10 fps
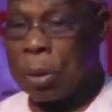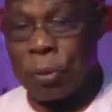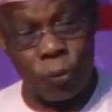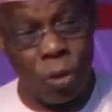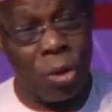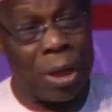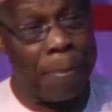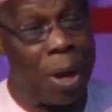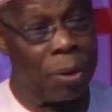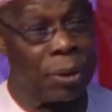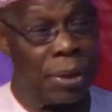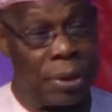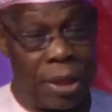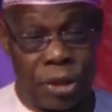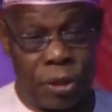You've talked about
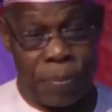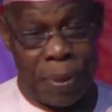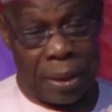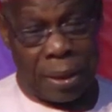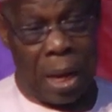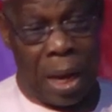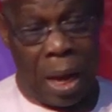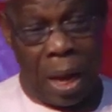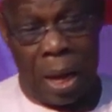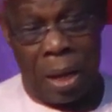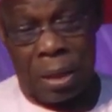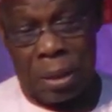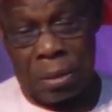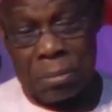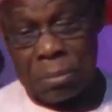leadership that are
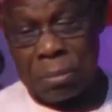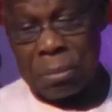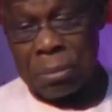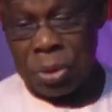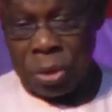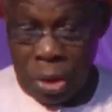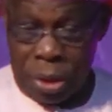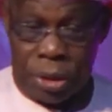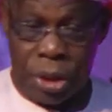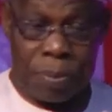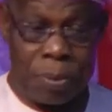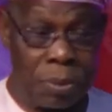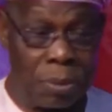knowledgeable,